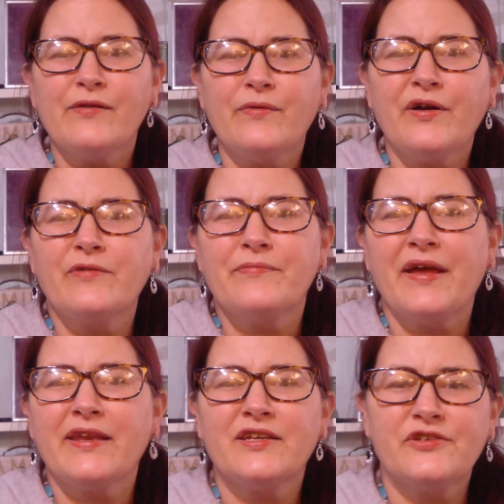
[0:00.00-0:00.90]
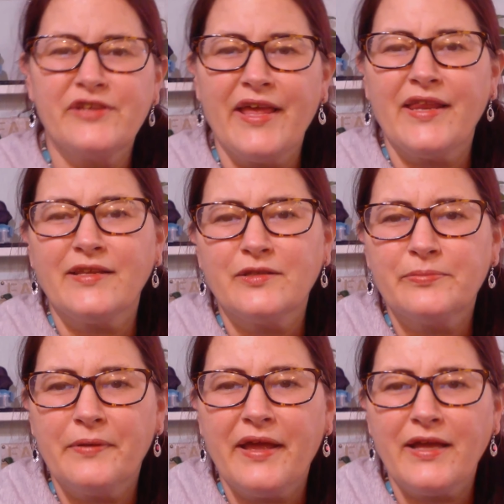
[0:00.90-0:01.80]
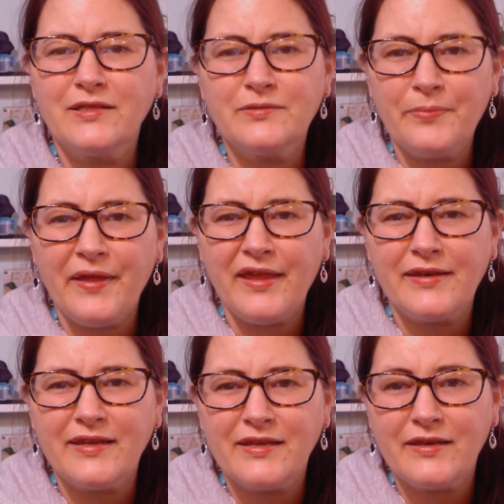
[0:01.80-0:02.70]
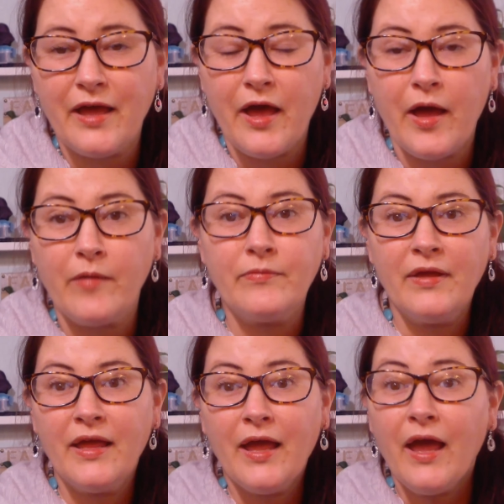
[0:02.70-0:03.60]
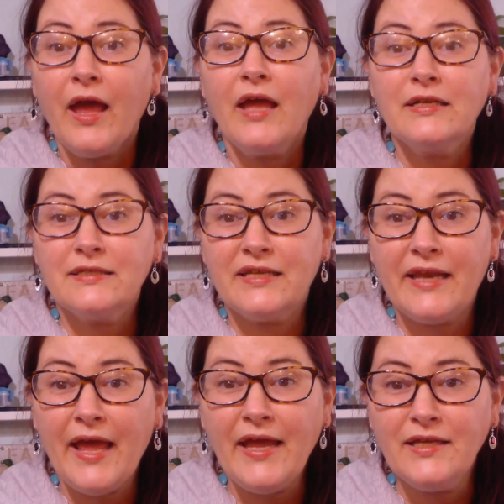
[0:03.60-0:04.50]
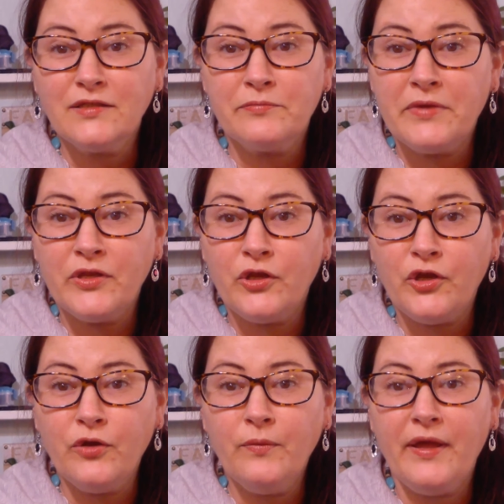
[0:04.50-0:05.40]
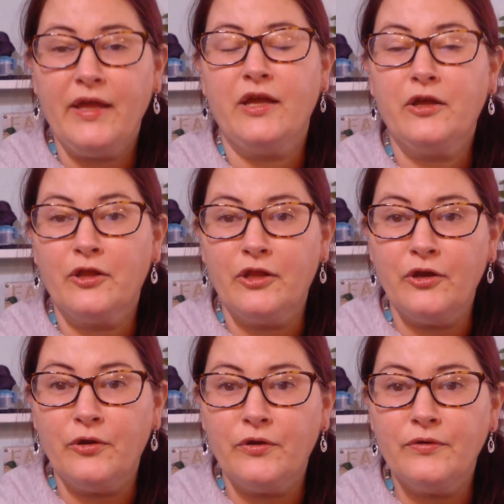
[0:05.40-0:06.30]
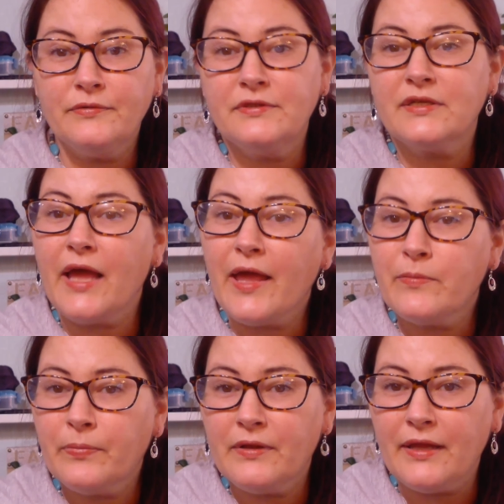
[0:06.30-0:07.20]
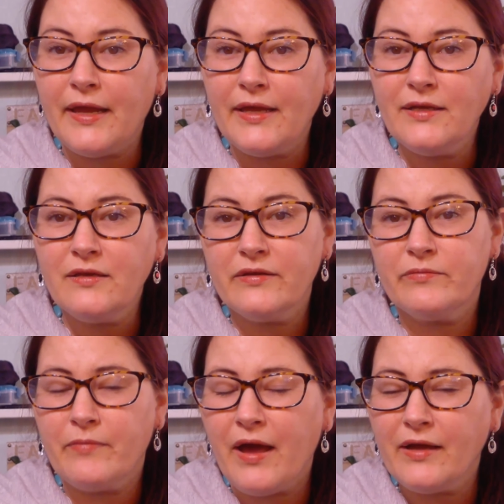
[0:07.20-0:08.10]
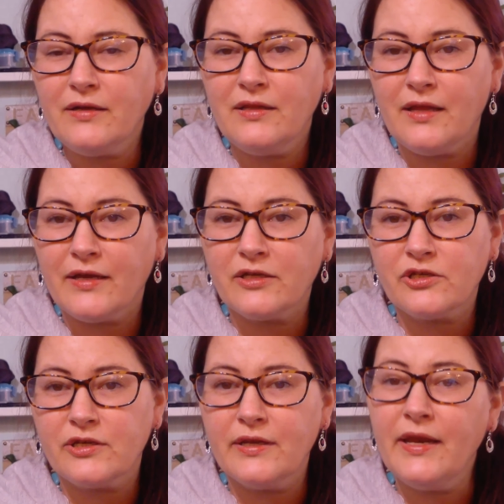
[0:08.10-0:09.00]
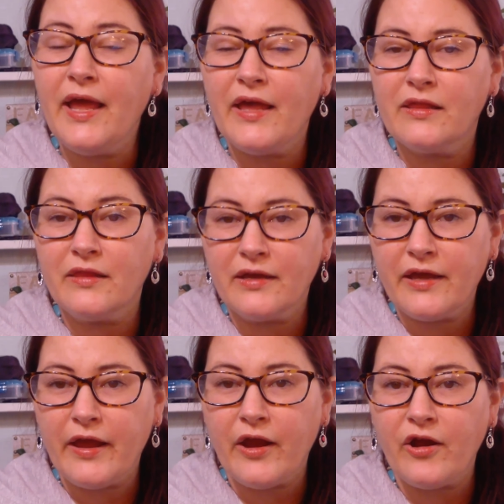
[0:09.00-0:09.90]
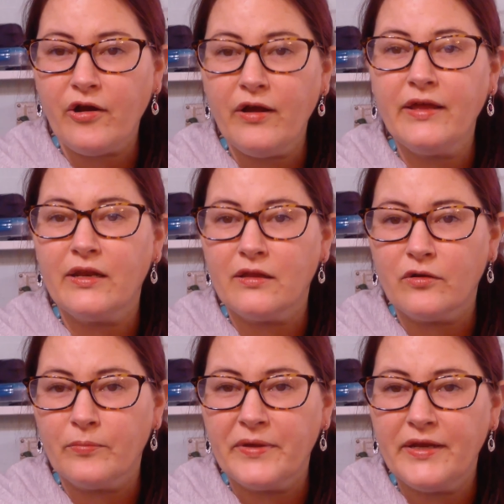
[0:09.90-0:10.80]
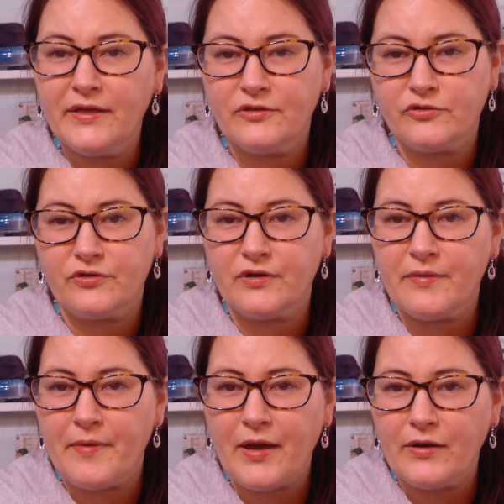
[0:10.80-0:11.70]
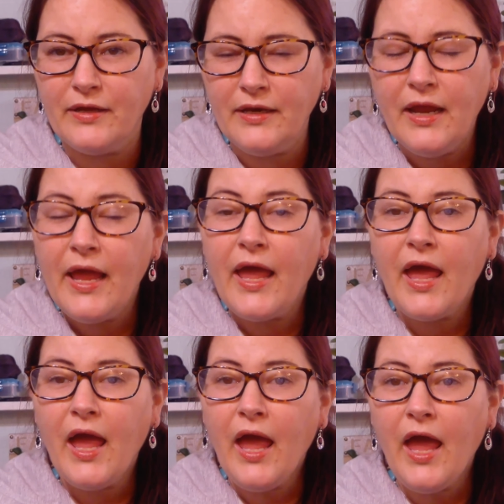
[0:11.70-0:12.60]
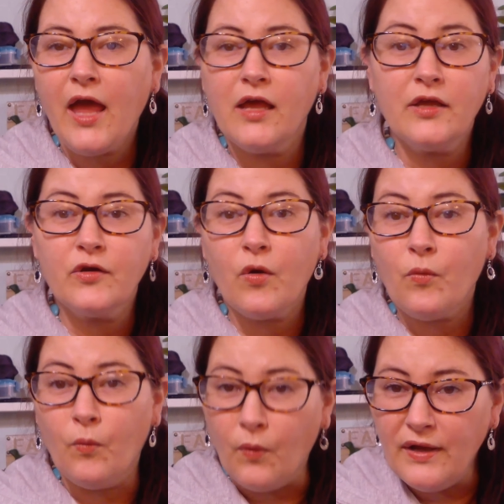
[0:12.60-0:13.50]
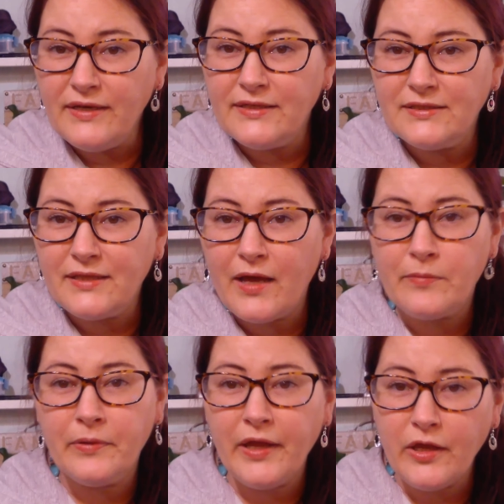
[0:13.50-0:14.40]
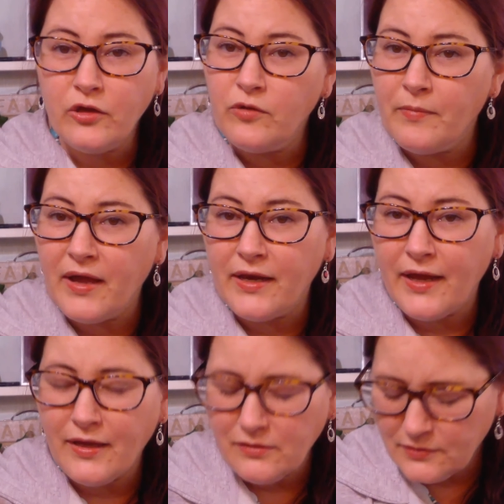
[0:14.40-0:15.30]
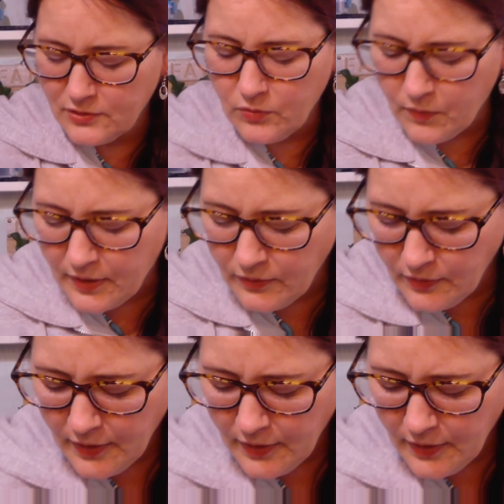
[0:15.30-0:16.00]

welcome back to Shannon's Plants, Planting Time. Today's menu includes a plant in my collection and the care and a little bit of history about it. And what is that plant, you might ask? Well,